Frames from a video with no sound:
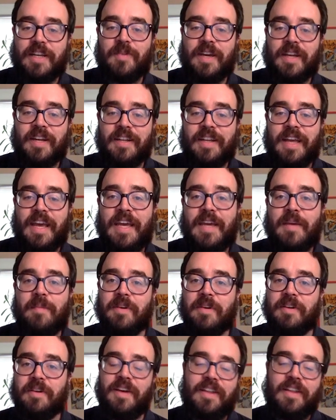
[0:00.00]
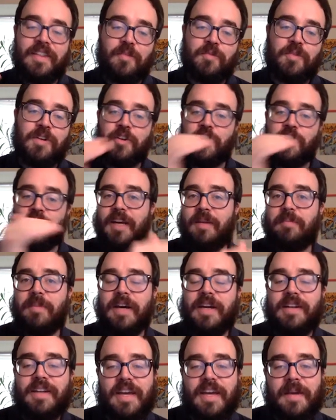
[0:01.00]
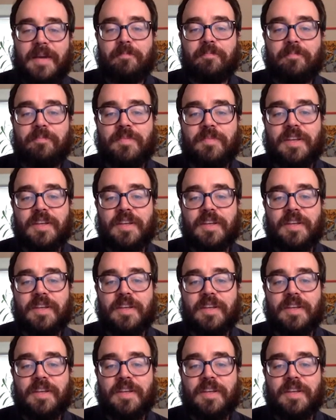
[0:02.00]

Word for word: Giving it a name and then returning it by name.